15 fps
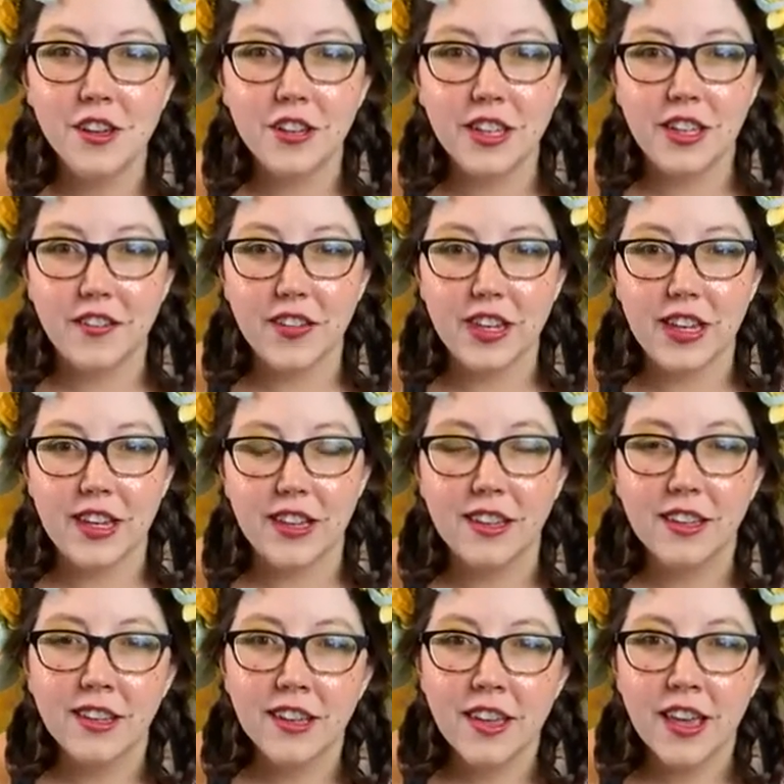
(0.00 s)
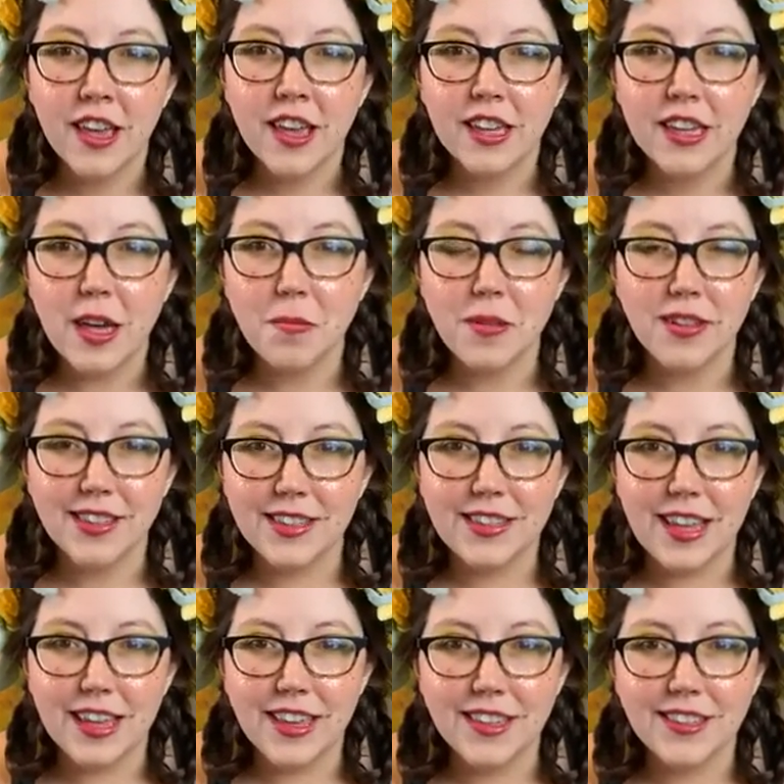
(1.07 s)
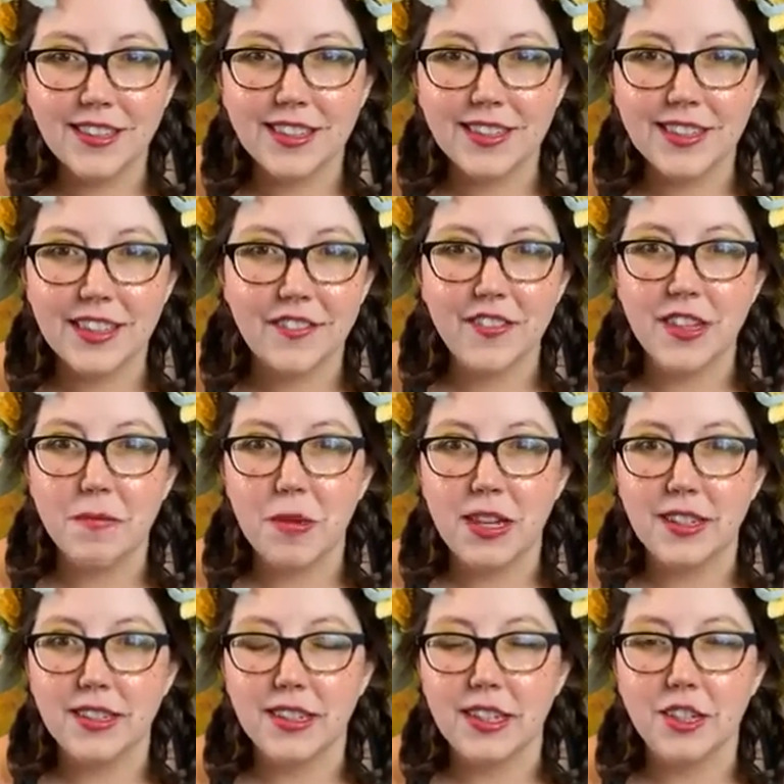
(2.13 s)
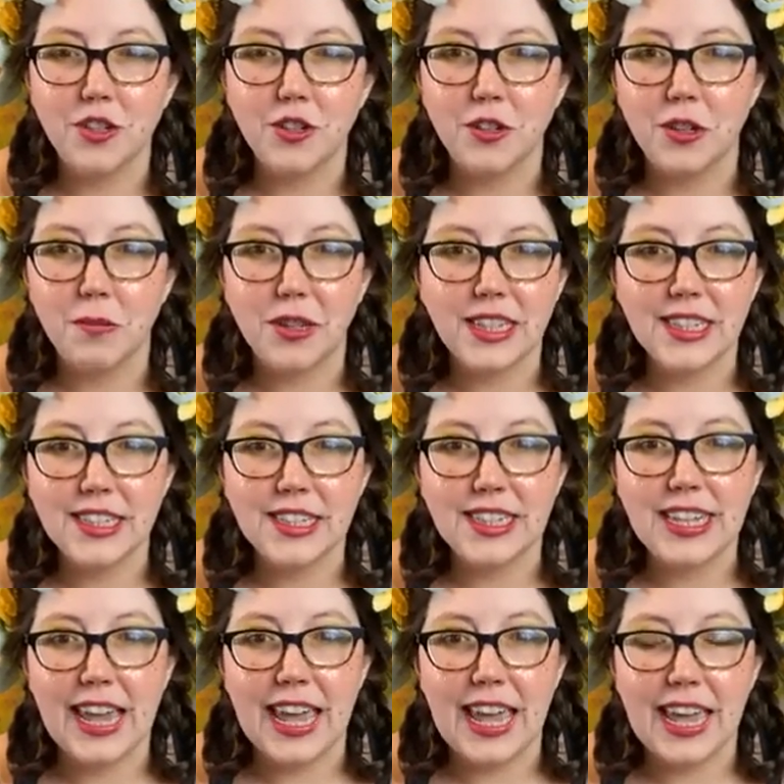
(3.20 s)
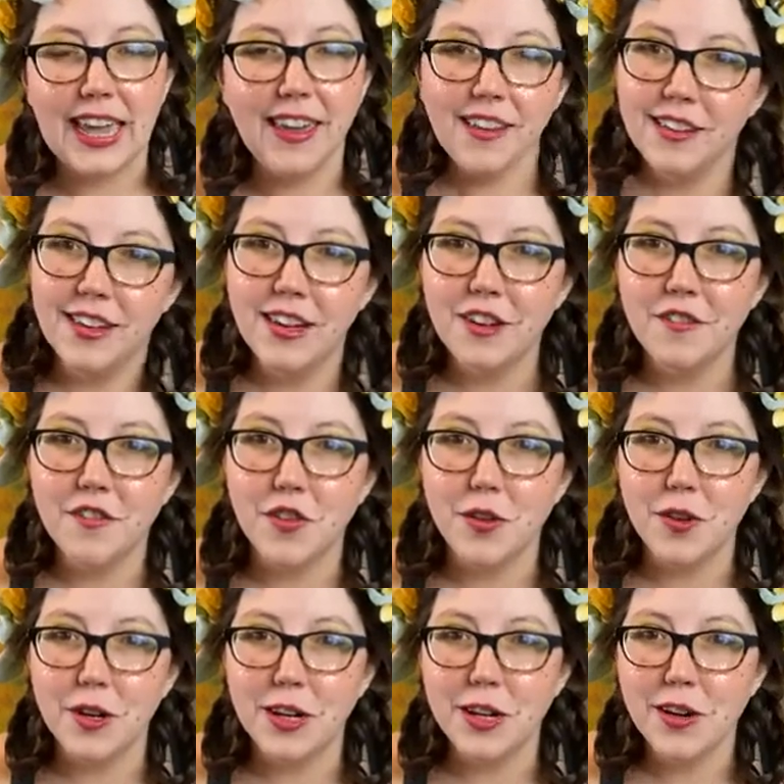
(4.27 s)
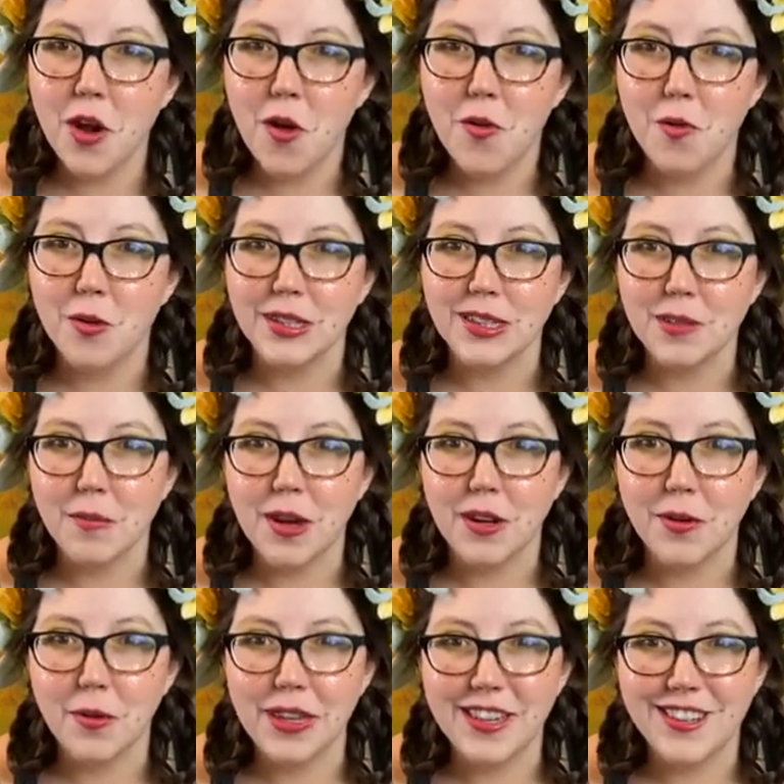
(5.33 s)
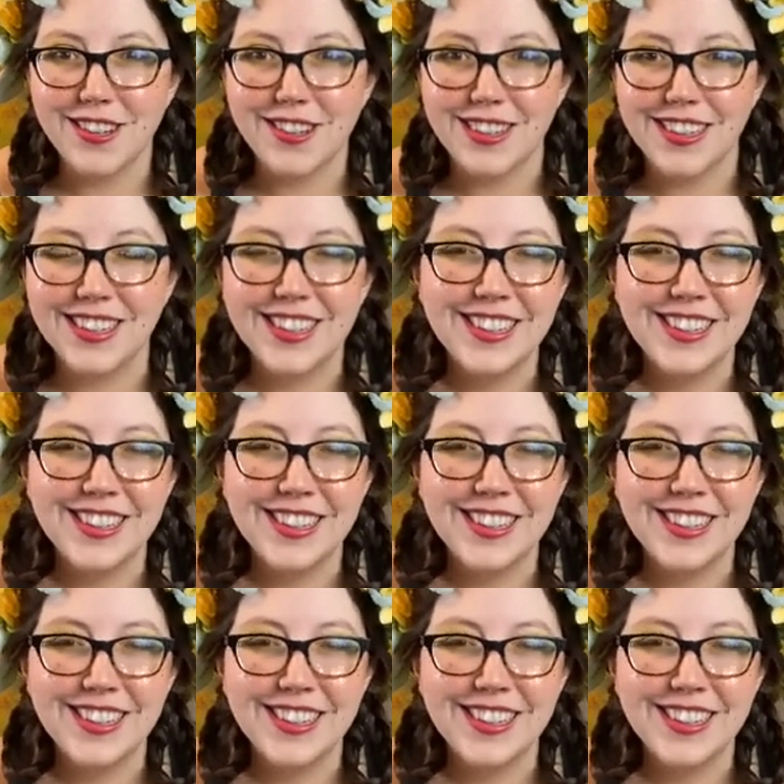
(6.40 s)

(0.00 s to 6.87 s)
Give it a couple of seconds and see if anybody's going to join me today for Once Upon a Wheel.